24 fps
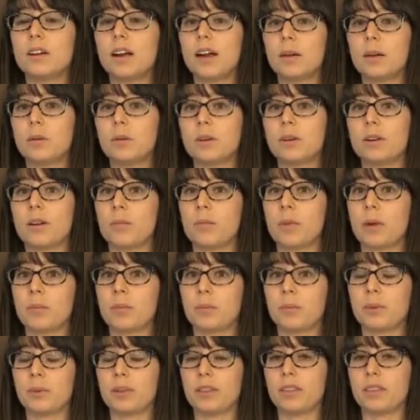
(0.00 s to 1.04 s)
I will come
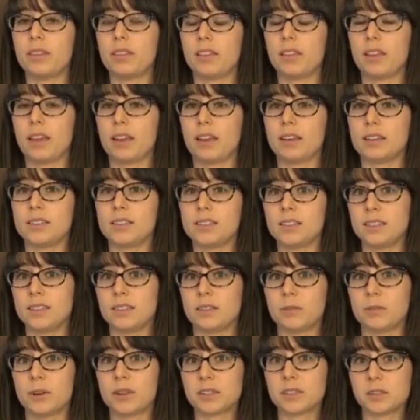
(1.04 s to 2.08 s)
up with a
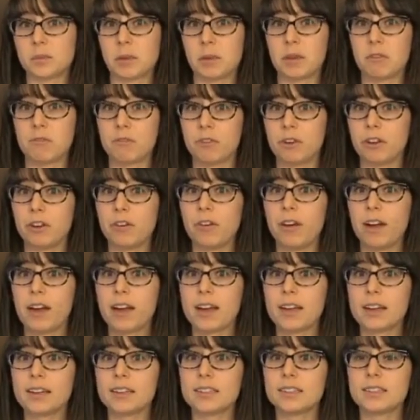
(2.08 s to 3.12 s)
decent recipe for you
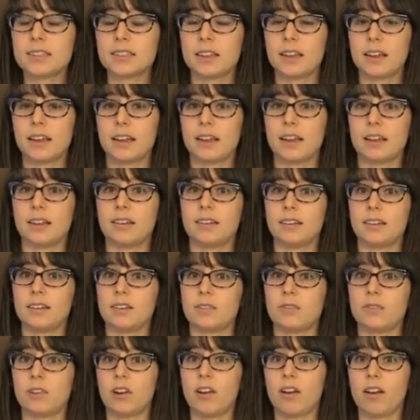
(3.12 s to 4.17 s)
guys and
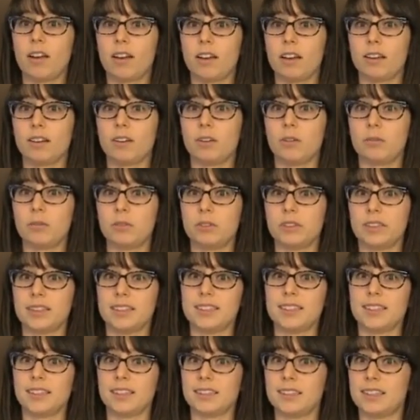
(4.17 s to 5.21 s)
if not hopefully
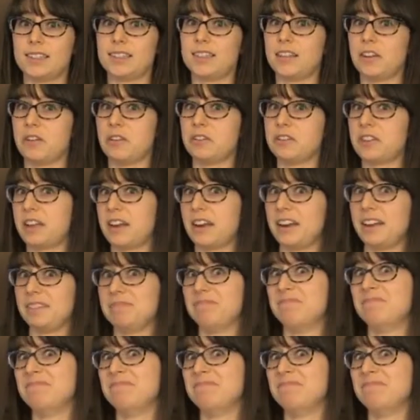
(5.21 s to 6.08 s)
it's at least entertaining